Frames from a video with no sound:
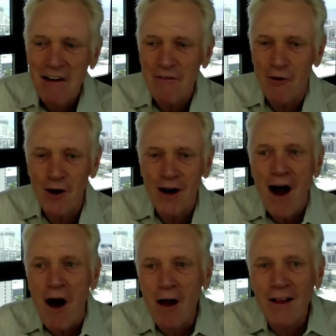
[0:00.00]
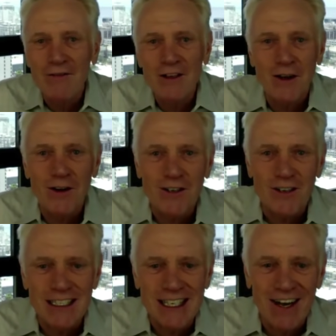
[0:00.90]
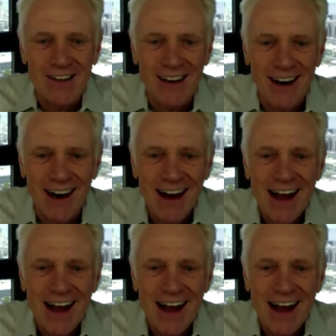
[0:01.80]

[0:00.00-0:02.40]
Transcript: for all of the socialists out there,